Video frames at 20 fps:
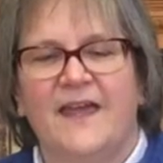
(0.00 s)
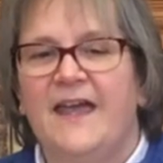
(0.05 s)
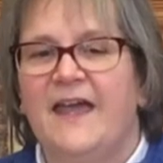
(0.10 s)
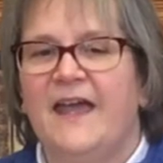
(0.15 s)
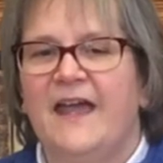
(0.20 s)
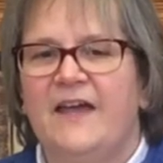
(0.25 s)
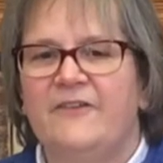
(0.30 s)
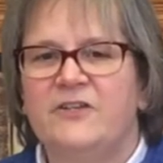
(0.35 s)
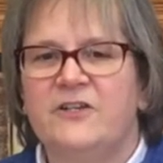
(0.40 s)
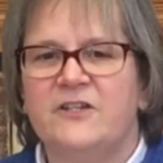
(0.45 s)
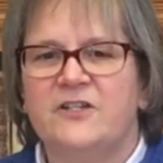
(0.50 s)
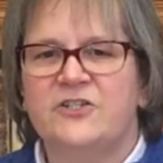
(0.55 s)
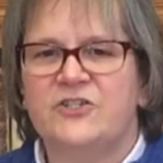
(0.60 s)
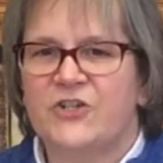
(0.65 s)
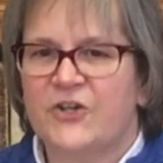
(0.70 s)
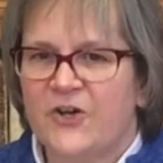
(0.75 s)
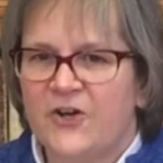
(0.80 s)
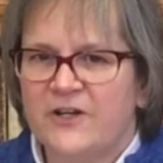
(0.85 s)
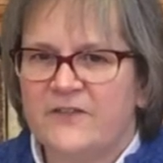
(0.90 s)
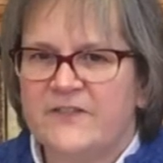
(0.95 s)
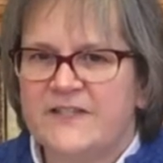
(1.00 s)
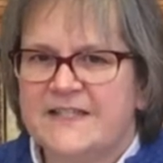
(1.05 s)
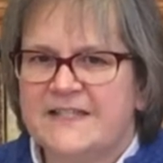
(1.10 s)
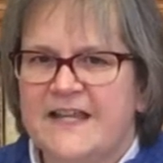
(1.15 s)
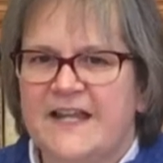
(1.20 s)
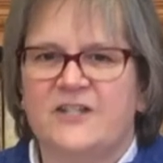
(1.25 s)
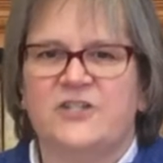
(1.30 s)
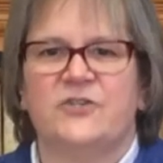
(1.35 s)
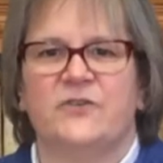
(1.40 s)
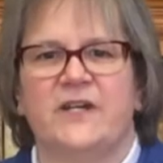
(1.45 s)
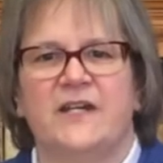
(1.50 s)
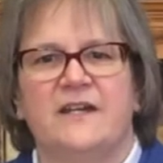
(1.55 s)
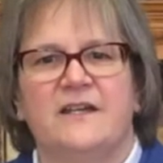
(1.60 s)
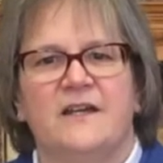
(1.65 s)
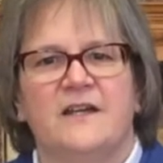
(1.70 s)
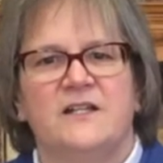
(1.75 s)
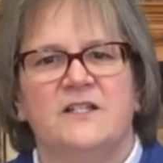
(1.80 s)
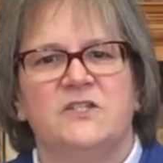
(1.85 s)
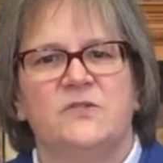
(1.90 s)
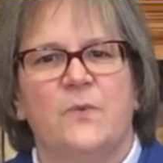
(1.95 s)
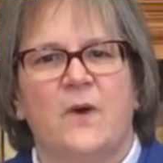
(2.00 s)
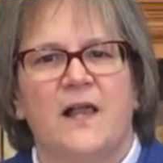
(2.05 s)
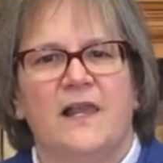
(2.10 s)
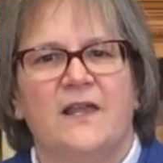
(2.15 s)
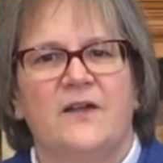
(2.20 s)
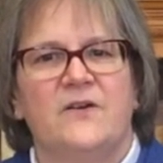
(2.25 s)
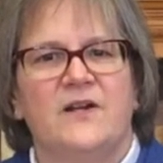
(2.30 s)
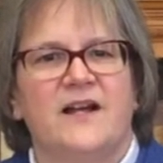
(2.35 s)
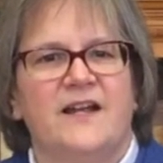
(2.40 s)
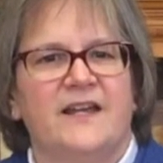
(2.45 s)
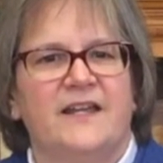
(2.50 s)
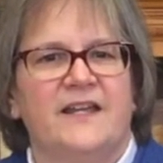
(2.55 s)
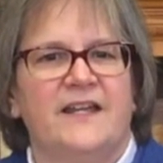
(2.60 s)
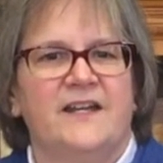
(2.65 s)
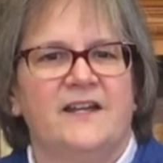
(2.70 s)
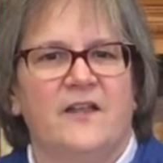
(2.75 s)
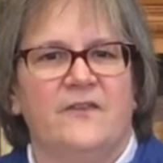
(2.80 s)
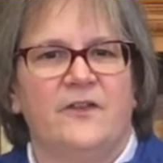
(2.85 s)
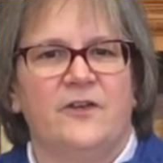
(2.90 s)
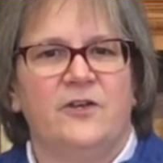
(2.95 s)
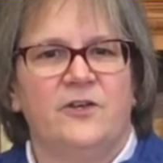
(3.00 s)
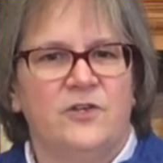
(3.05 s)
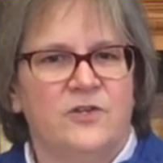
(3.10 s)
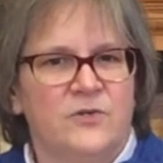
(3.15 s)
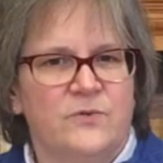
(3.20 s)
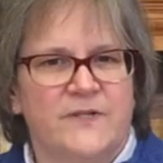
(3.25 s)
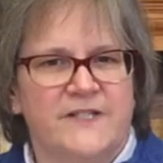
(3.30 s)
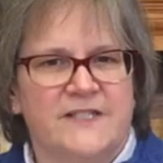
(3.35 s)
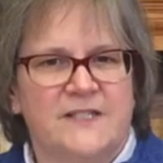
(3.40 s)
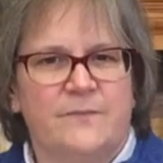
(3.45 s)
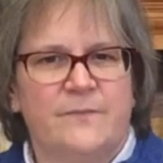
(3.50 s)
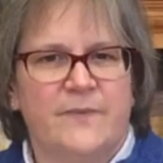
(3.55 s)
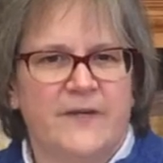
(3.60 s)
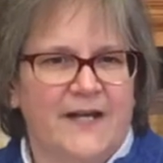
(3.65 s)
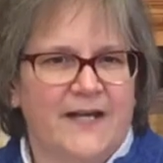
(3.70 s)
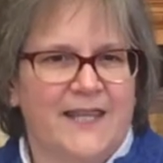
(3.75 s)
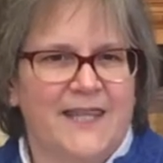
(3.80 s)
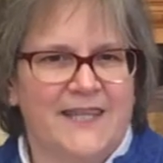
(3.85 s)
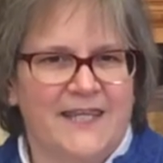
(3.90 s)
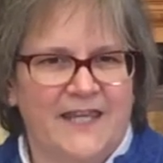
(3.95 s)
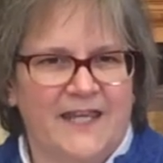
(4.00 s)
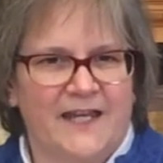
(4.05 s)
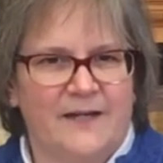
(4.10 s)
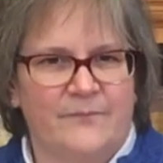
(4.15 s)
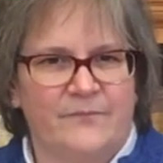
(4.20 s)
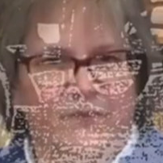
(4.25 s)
After the turn of the century, Swallow got in on the newest big thing,